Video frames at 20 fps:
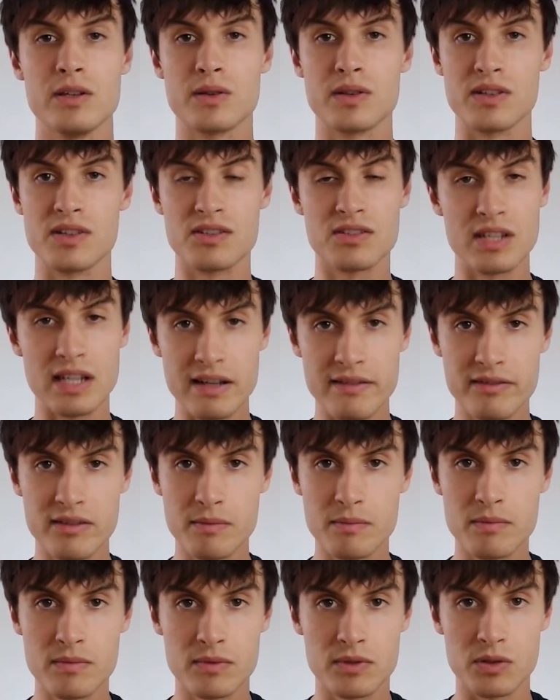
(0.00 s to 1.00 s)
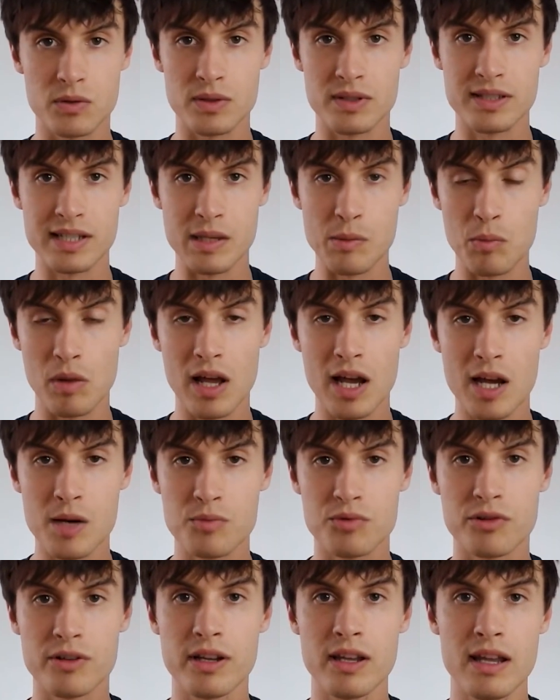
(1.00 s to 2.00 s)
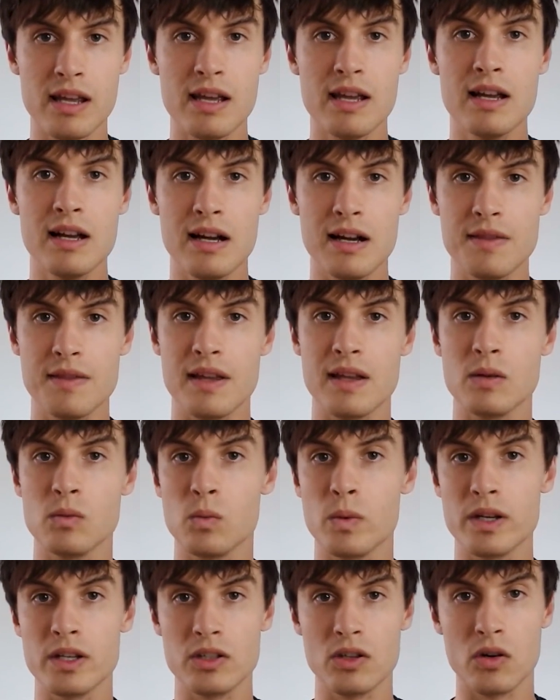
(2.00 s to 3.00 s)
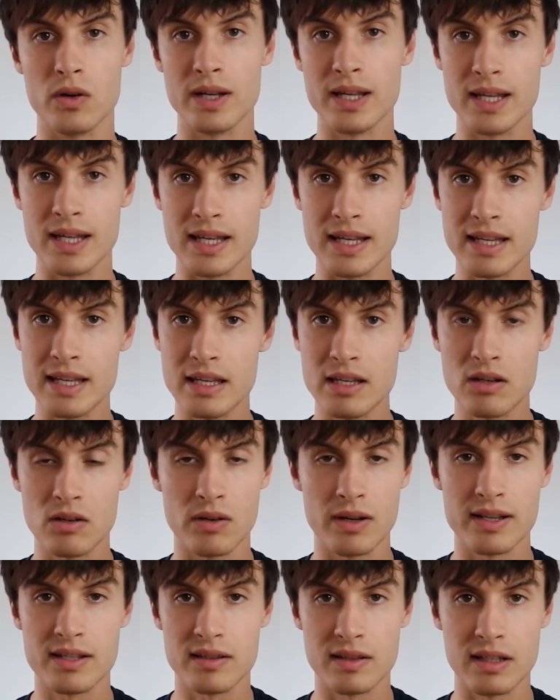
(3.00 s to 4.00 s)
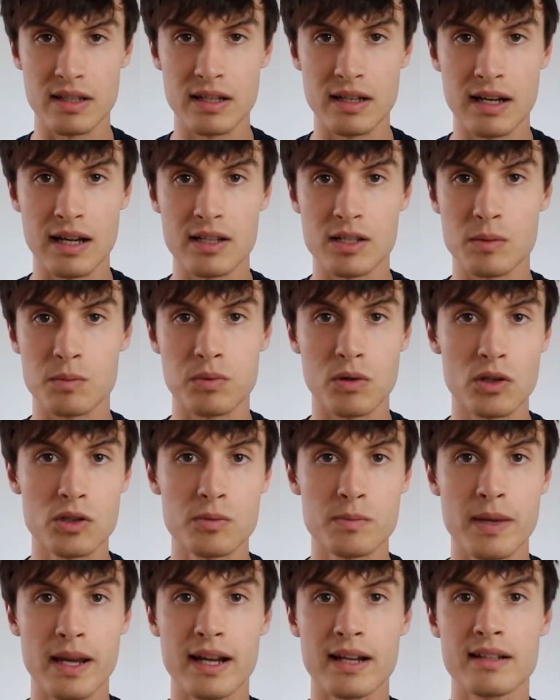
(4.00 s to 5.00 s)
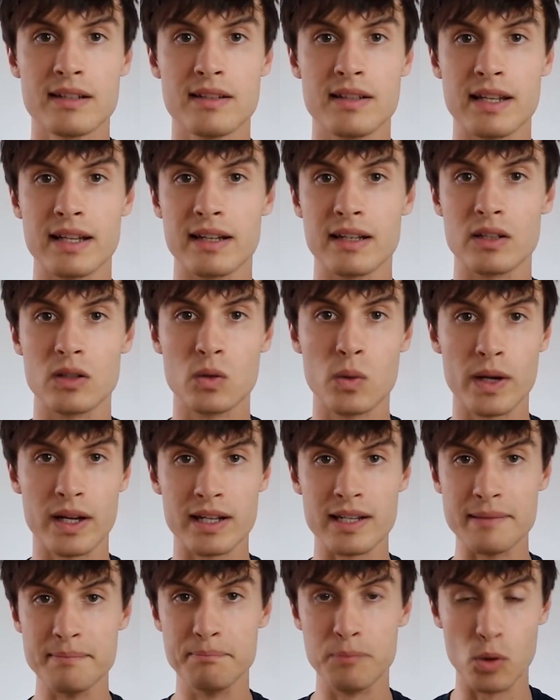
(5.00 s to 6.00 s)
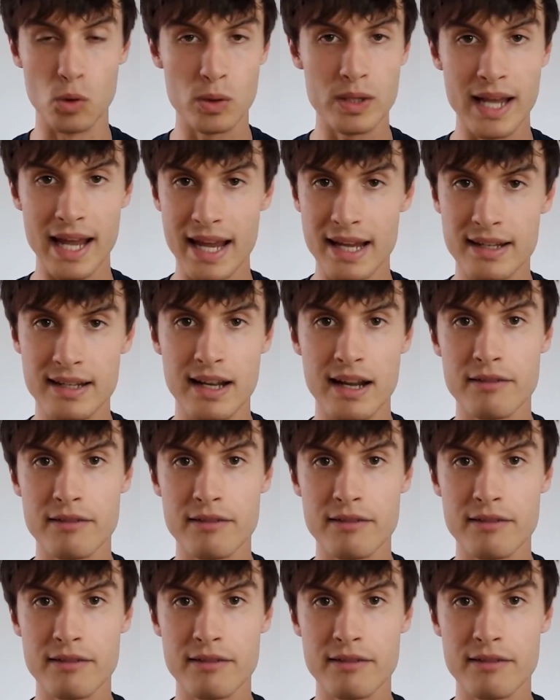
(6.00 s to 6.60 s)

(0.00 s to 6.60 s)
You can save them to a team library, and then when your AE or SDR has a prospect, they can quickly bulk edit